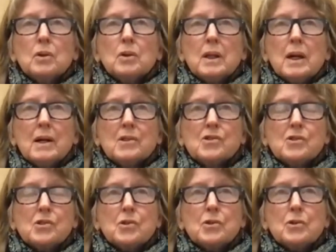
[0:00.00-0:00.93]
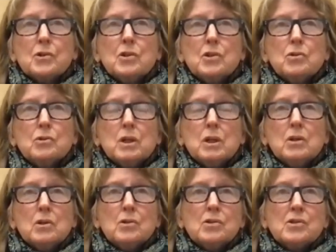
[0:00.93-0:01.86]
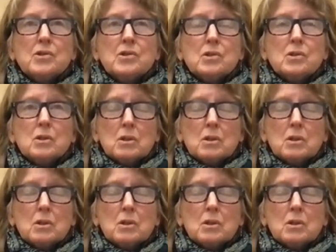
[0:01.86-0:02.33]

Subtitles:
the last 32 years